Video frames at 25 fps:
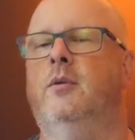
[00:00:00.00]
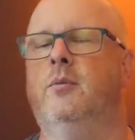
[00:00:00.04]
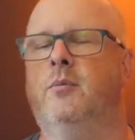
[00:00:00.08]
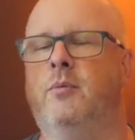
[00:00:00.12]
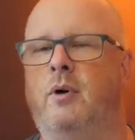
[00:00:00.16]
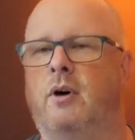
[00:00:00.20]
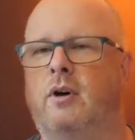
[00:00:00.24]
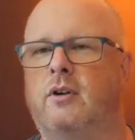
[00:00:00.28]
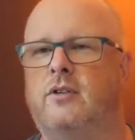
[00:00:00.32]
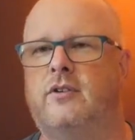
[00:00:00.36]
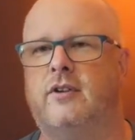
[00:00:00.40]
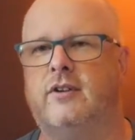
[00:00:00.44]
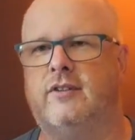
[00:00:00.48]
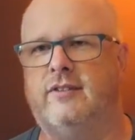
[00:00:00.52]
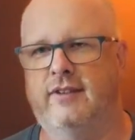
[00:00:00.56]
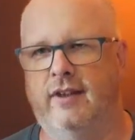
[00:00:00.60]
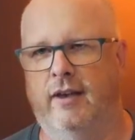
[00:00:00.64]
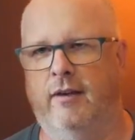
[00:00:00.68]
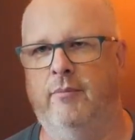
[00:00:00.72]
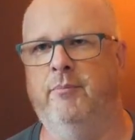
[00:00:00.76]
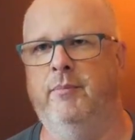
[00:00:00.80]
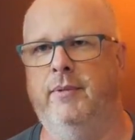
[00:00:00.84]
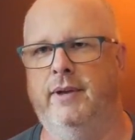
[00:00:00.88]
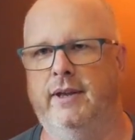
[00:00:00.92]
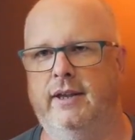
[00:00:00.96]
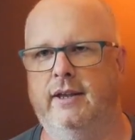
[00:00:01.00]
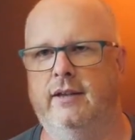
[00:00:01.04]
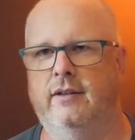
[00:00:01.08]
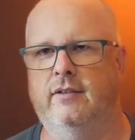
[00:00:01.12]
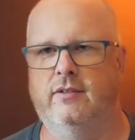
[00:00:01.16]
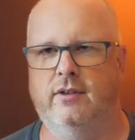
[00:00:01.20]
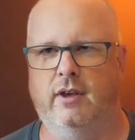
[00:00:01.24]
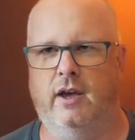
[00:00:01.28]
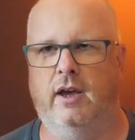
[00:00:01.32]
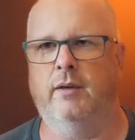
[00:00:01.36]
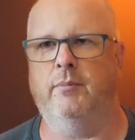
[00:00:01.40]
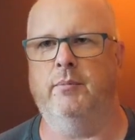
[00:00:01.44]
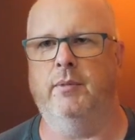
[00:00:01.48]
watch a 10-minute
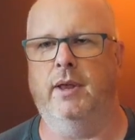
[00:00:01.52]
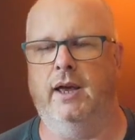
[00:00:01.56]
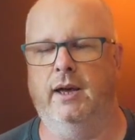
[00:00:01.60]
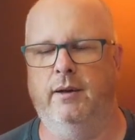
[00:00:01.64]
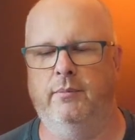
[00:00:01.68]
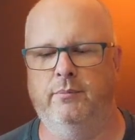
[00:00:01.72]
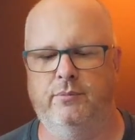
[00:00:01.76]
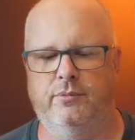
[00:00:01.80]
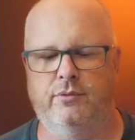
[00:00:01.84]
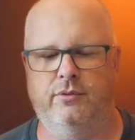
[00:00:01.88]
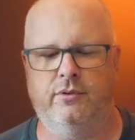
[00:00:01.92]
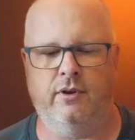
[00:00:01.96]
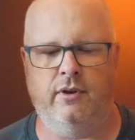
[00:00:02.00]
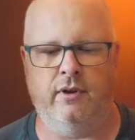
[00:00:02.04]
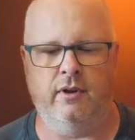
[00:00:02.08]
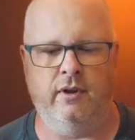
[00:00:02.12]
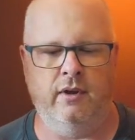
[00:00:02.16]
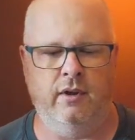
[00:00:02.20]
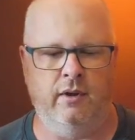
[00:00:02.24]
time lapse.